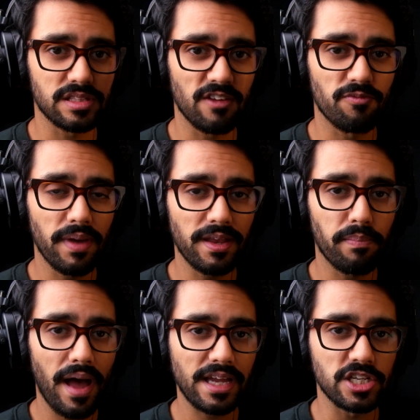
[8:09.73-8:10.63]
They've made
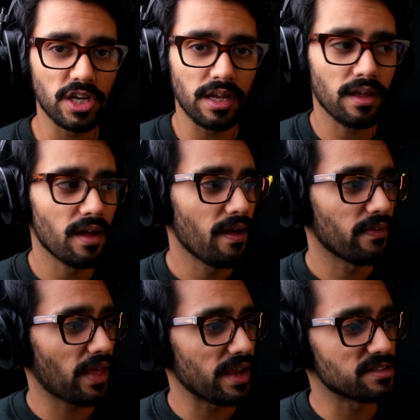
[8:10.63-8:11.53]
packaging
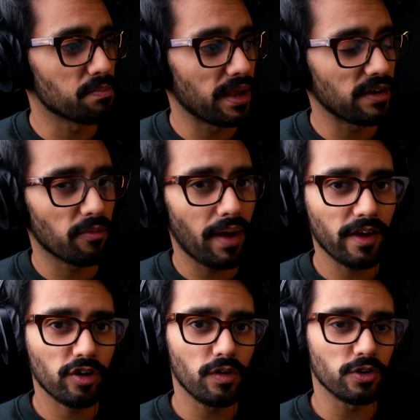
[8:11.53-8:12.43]
that is made from
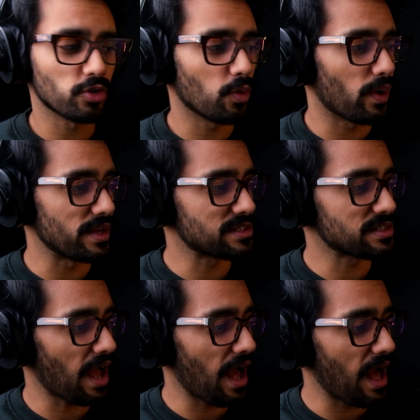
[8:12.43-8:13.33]
agricultural
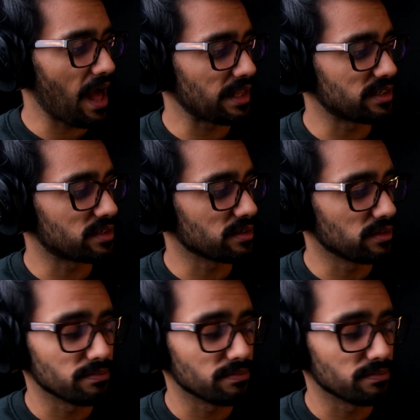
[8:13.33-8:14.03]
waste and